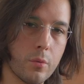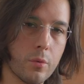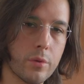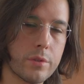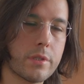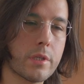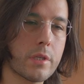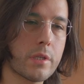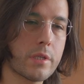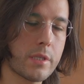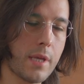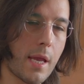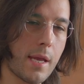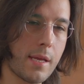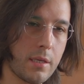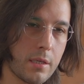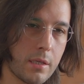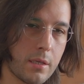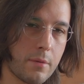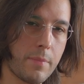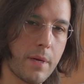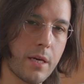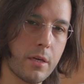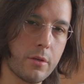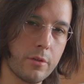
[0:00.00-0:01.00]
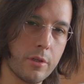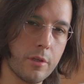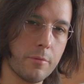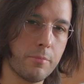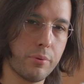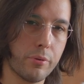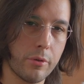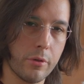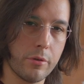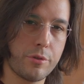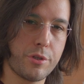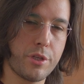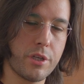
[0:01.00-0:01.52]
What's exciting about
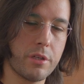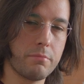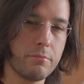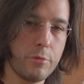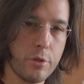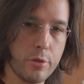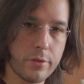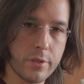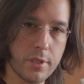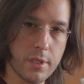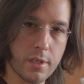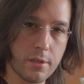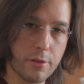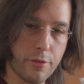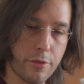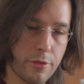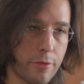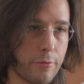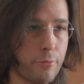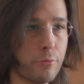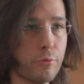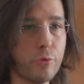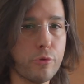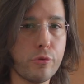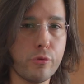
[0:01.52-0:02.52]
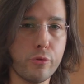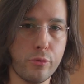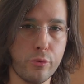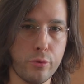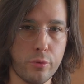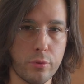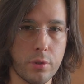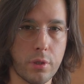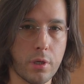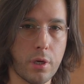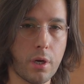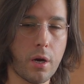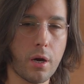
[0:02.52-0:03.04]
approaching music
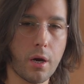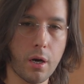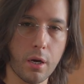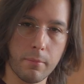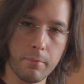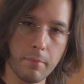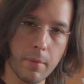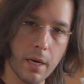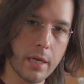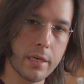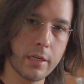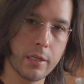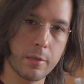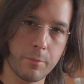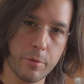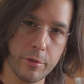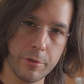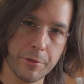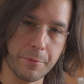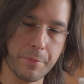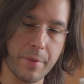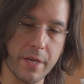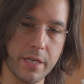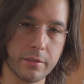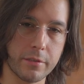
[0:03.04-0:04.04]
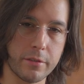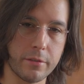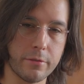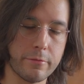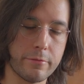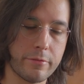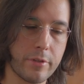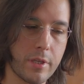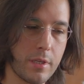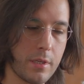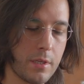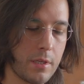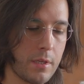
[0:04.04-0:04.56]
through a harmonic
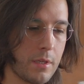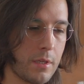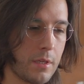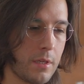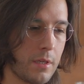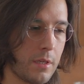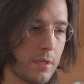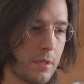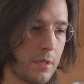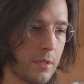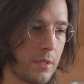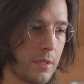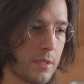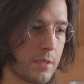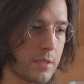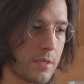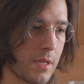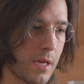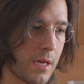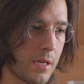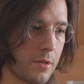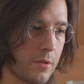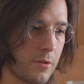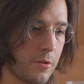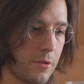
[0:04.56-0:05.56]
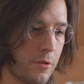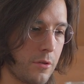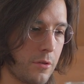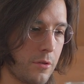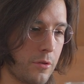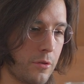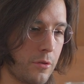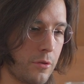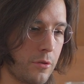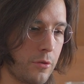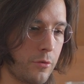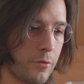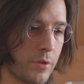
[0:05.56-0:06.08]
perspective is that
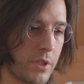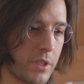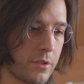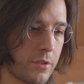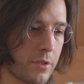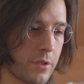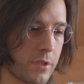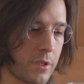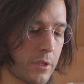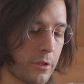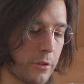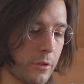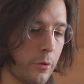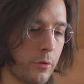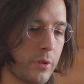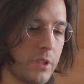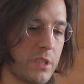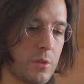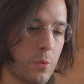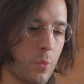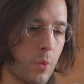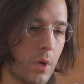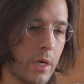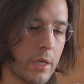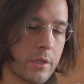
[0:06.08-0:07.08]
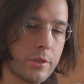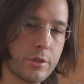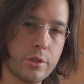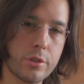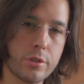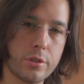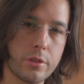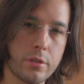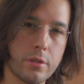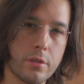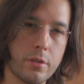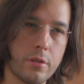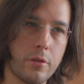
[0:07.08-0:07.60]
you get to slowly
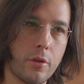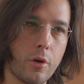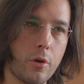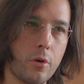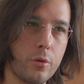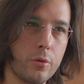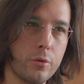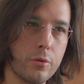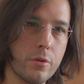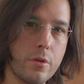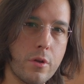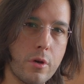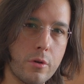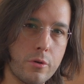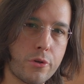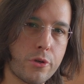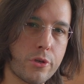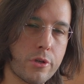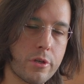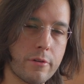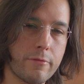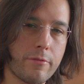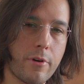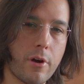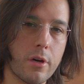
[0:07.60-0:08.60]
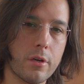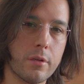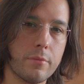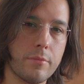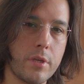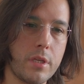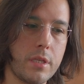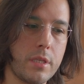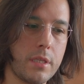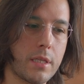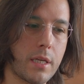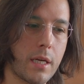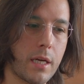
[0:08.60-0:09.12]
watch the whole notion of
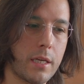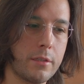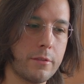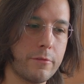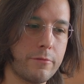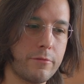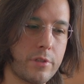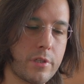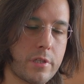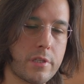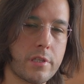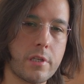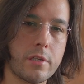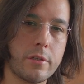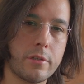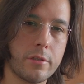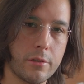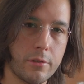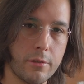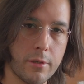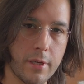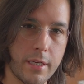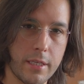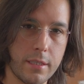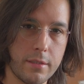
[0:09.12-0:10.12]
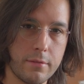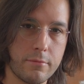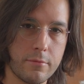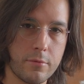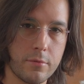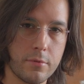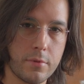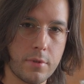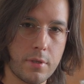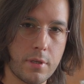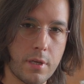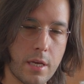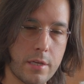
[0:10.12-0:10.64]
harmony kind of disintegrate
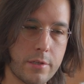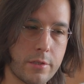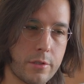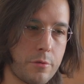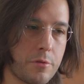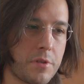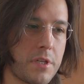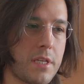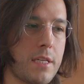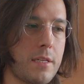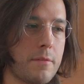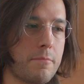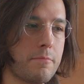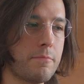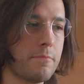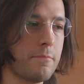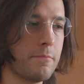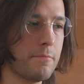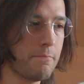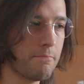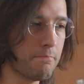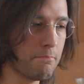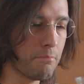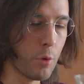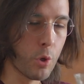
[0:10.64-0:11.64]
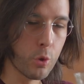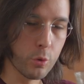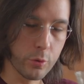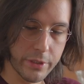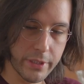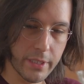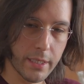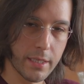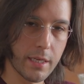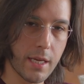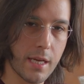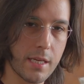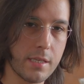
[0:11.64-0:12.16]
as you keep
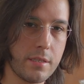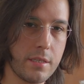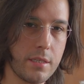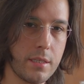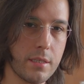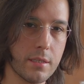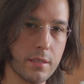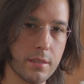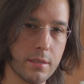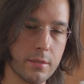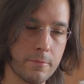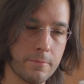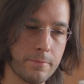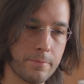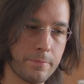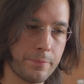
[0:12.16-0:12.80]
molding an idea.